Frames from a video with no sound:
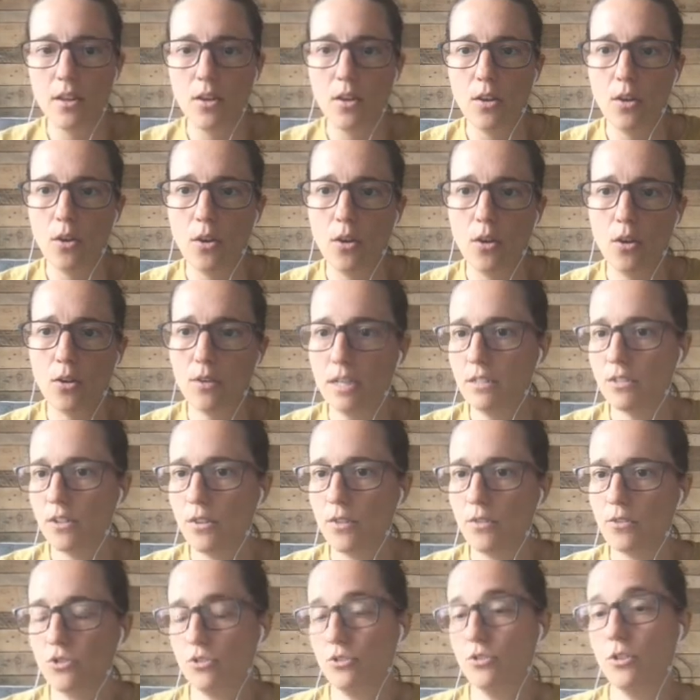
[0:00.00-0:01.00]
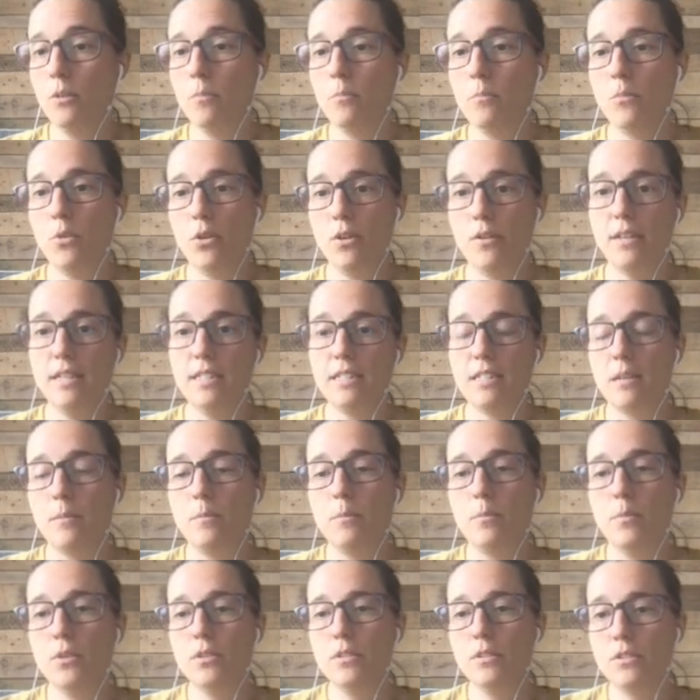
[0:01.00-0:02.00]
All right, so some more
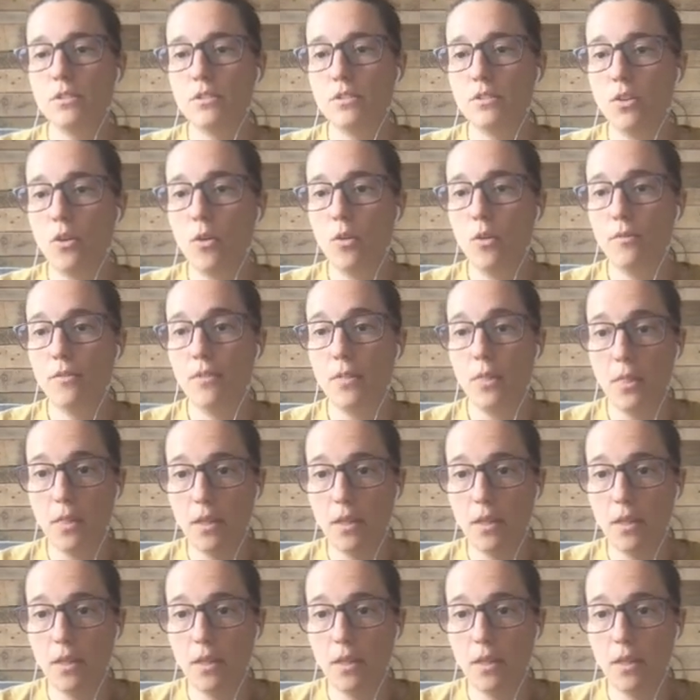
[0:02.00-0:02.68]
examples of